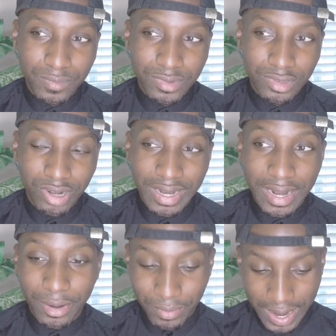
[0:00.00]
So then
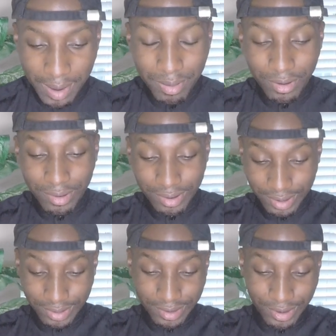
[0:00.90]
I grab her
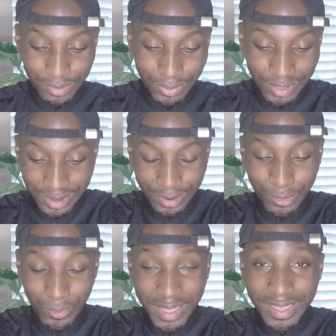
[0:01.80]

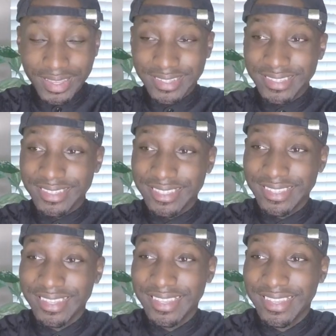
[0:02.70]
waist,
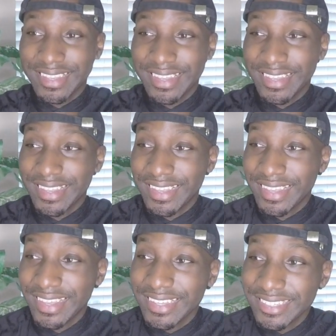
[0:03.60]

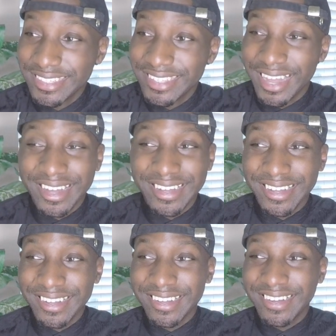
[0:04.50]
and she's like,
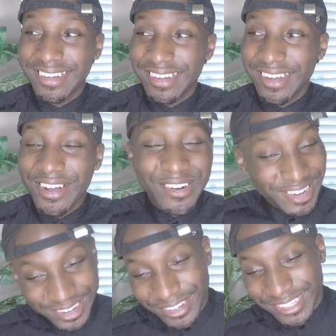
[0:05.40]
"Oh
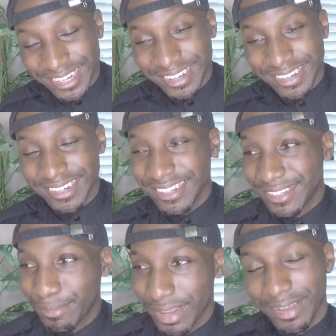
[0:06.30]
no, Saun."
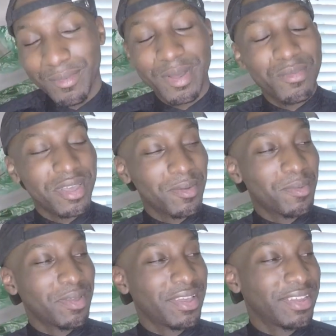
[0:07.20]
So I'm like, "Oh my bad, my
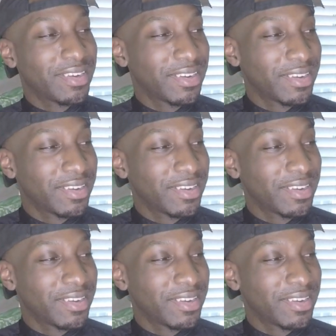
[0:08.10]
bad."